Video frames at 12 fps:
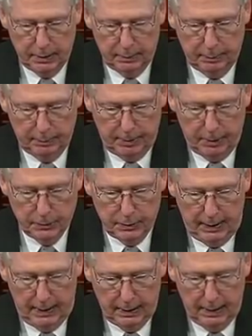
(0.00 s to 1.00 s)
the proposal
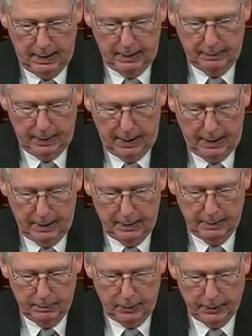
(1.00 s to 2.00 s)
outlined by
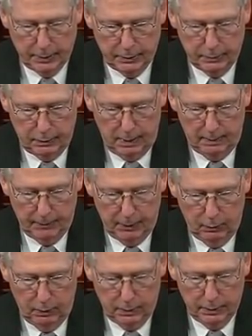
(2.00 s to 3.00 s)
President Trump that
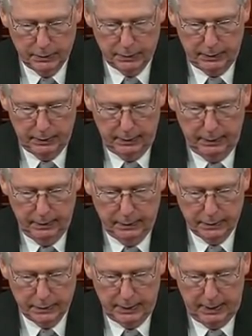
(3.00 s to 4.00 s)
we'll consider here in
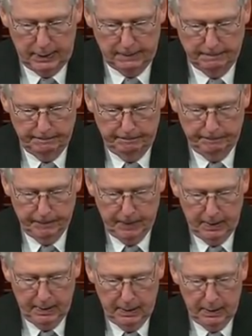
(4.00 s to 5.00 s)
the Senate
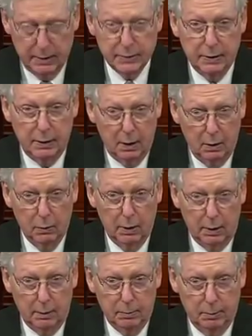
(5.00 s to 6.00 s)
is the
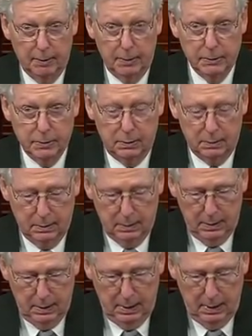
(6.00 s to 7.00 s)
only proposal,
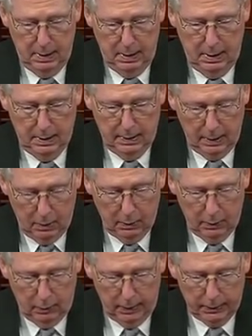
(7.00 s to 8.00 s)
the
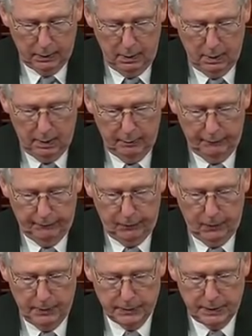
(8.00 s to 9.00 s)
only one currently
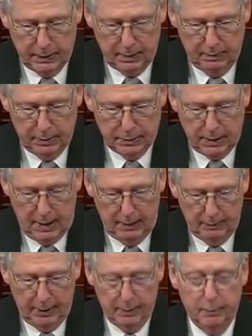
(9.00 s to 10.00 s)
before us that can be signed
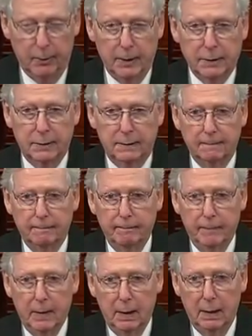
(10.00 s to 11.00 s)
by the President
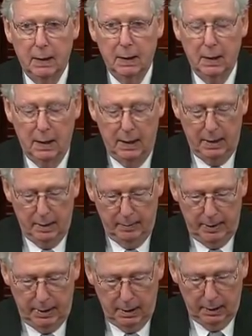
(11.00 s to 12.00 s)
and
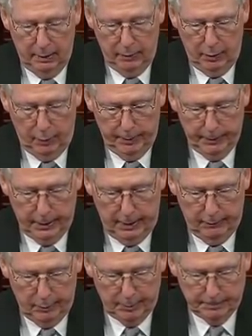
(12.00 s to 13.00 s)
immediately reopen the
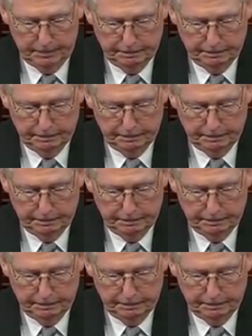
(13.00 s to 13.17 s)
government.